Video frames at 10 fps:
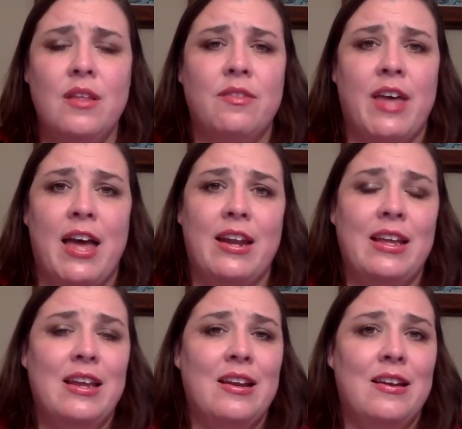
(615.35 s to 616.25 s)
that
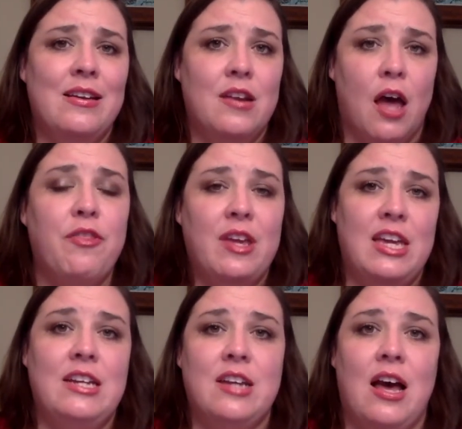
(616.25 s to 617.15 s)
nothing
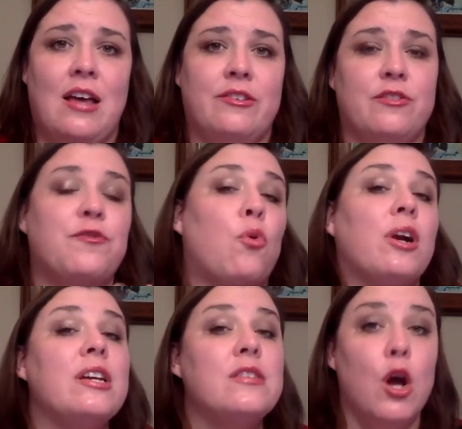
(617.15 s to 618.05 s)
he does is for
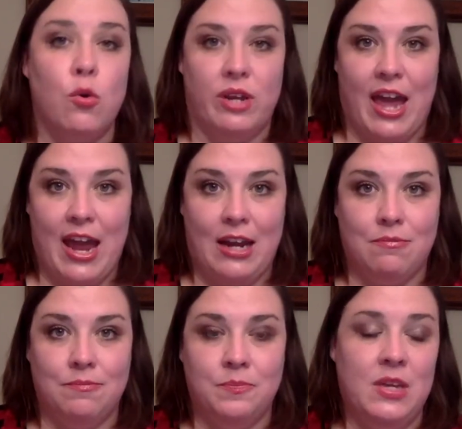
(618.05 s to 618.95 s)
his own
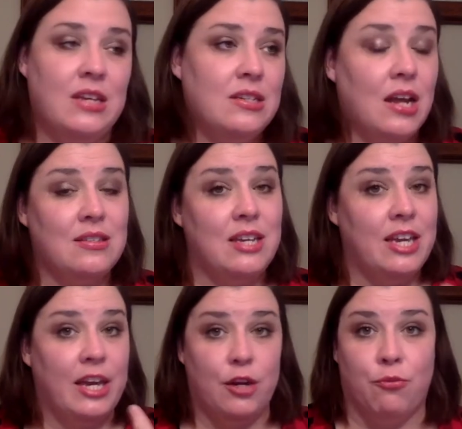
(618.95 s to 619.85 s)
gain. He's not
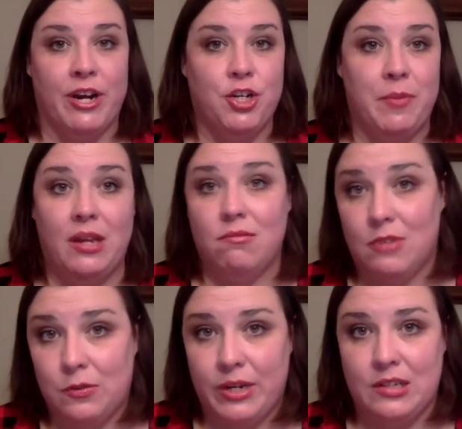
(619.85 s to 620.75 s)
seeking enrichment.
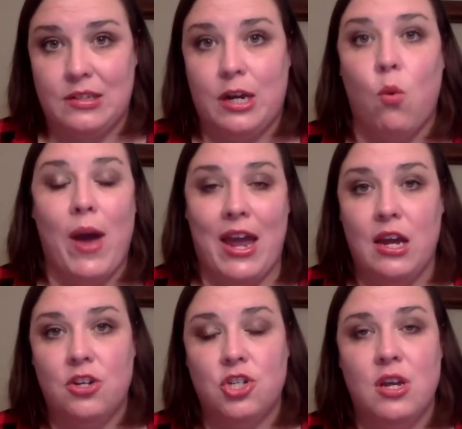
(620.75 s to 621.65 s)
That's why he doesn't take a
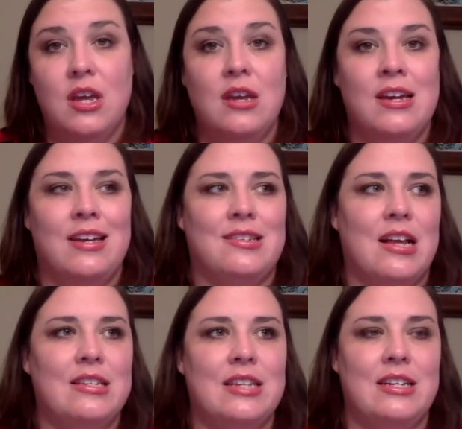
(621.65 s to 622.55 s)
wage. He's
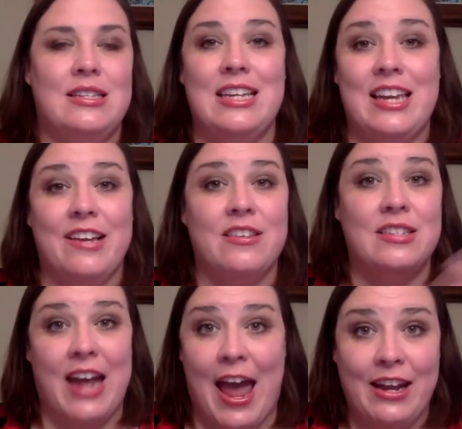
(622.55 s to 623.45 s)
not seeking
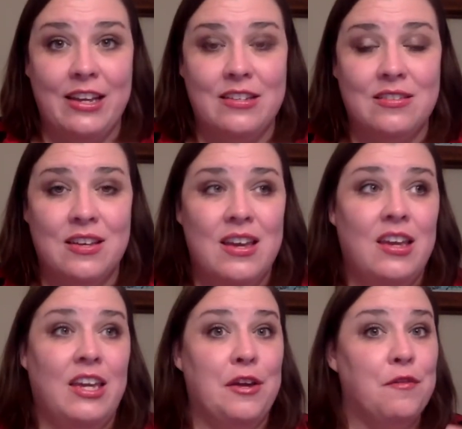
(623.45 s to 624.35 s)
status.
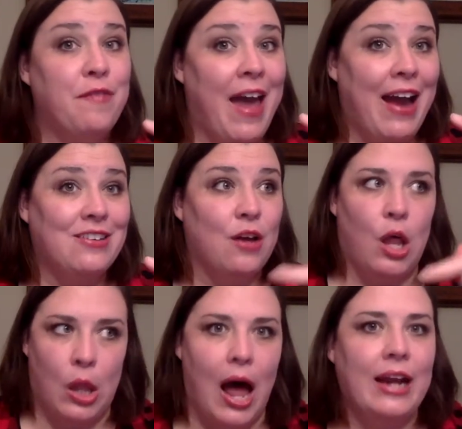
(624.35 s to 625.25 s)
He, in fact,
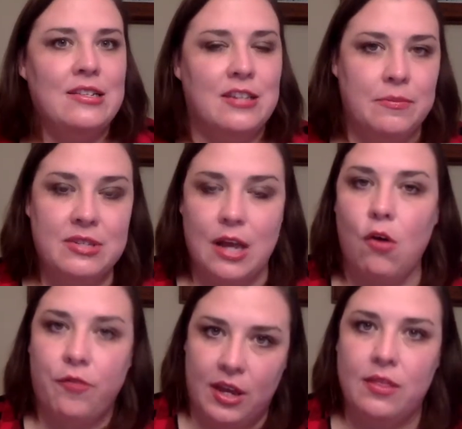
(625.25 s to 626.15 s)
aligns
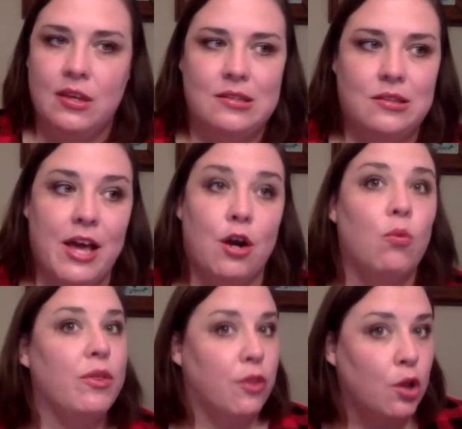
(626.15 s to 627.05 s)
himself in this letter
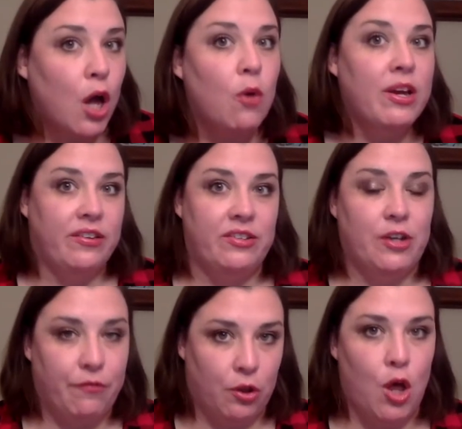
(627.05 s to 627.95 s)
with the lowest
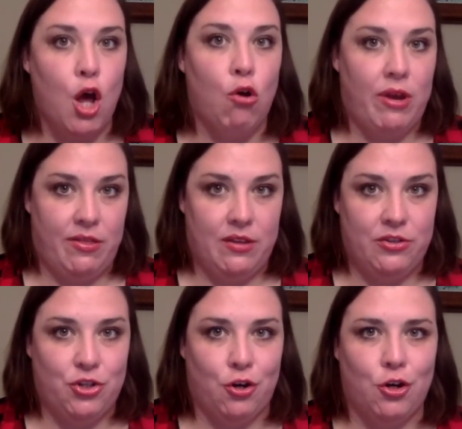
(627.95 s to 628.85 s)
of the low in
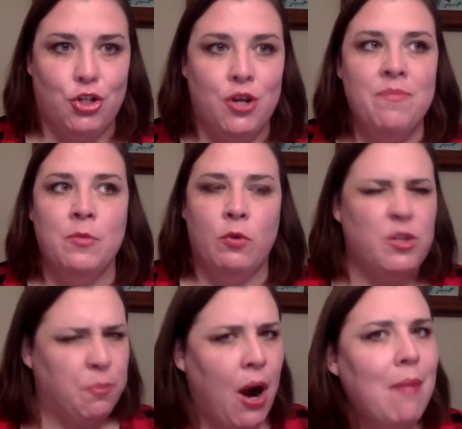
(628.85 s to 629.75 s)
this church,
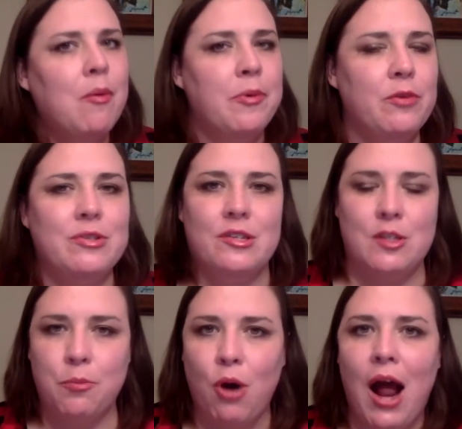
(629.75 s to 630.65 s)
which probably was a
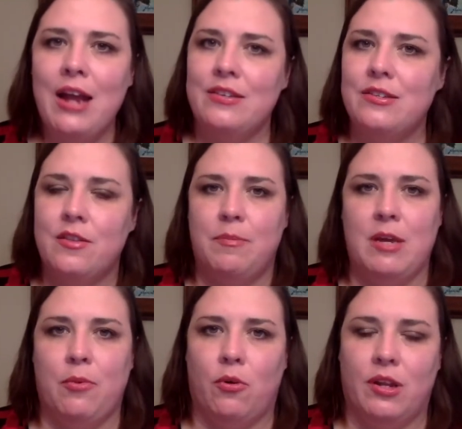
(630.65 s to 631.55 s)
surprise to the
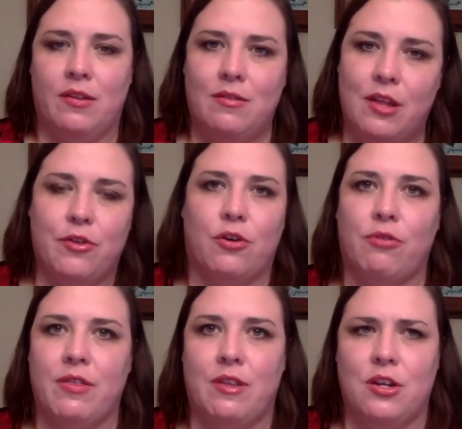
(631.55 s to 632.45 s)
people in the
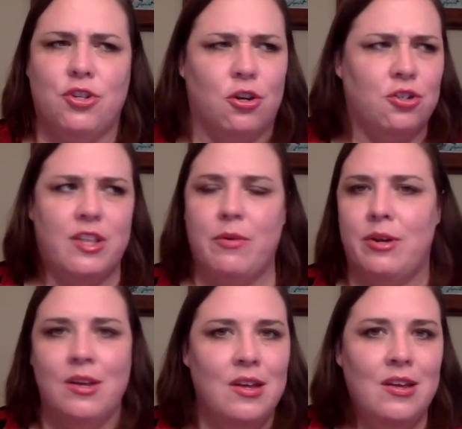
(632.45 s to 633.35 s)
Corinthian church. They
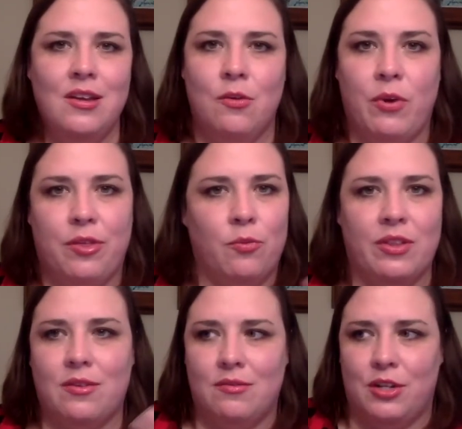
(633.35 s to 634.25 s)
would, with
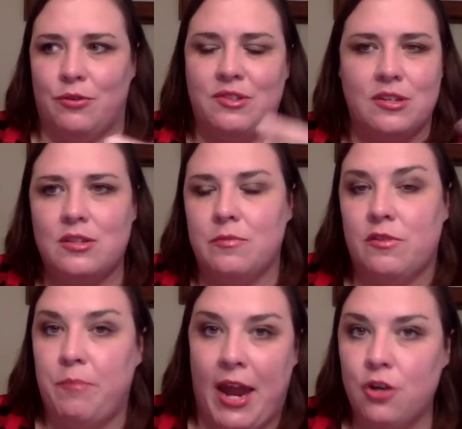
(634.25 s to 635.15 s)
systems
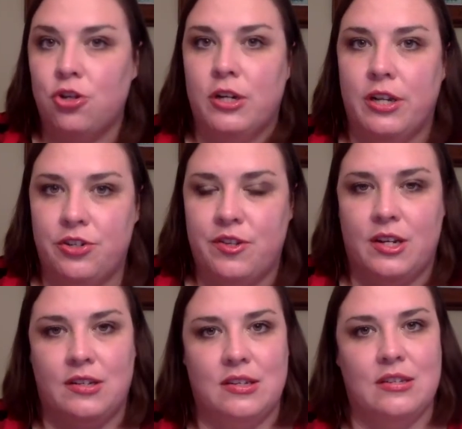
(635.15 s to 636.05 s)
of patronage that
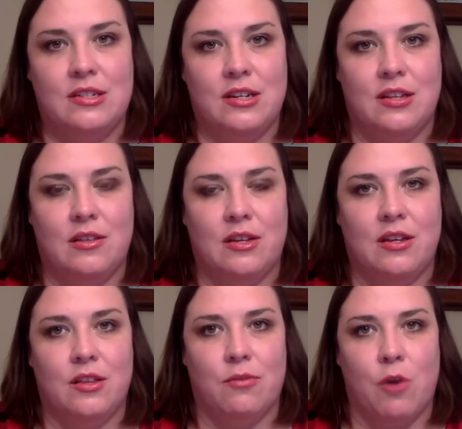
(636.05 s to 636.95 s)
existed in
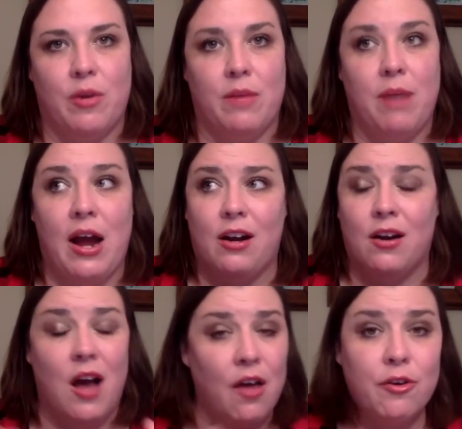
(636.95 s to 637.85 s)
the Roman Empire, and
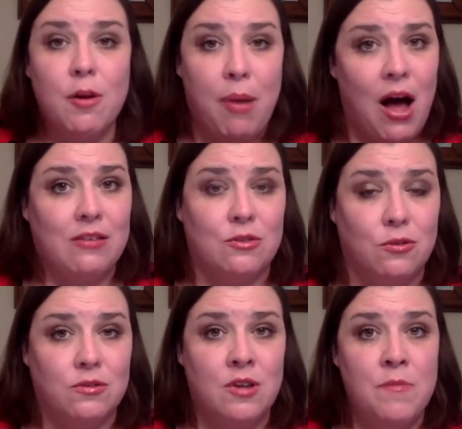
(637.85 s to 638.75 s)
other
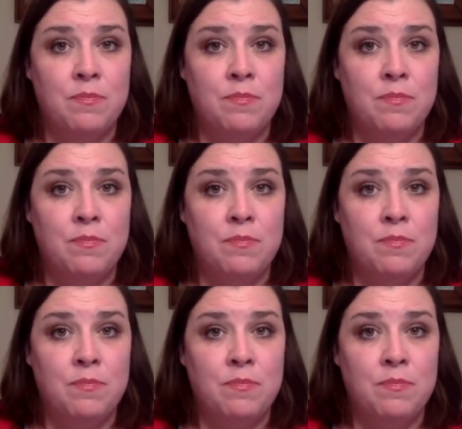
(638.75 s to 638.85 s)
apostles